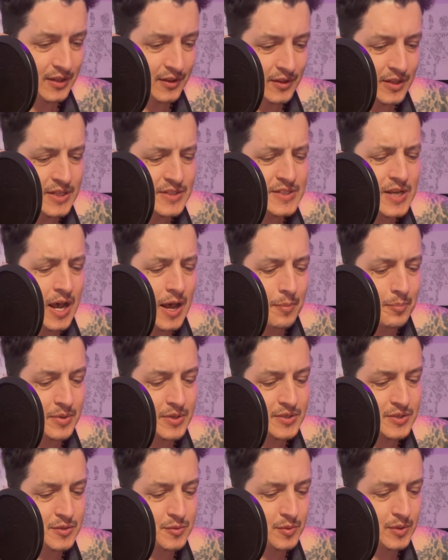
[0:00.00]
Let's hop
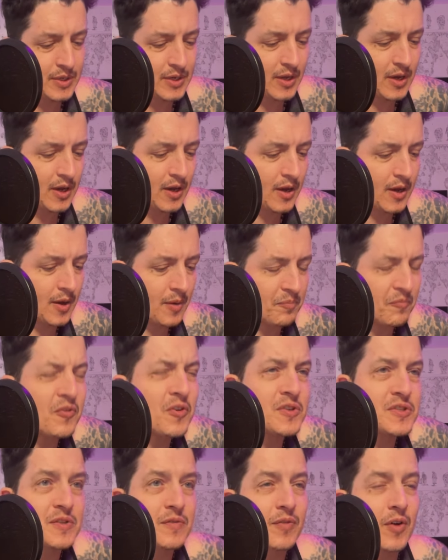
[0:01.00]
into it.
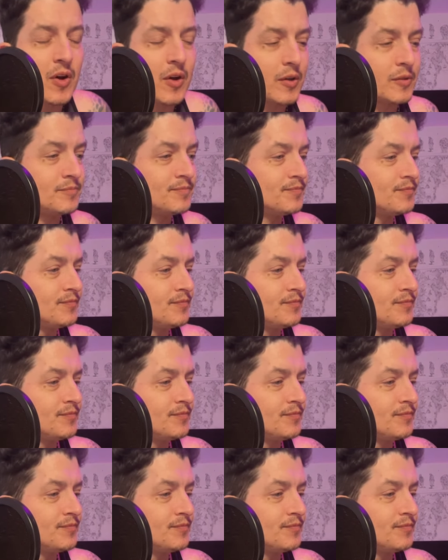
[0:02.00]
First of all,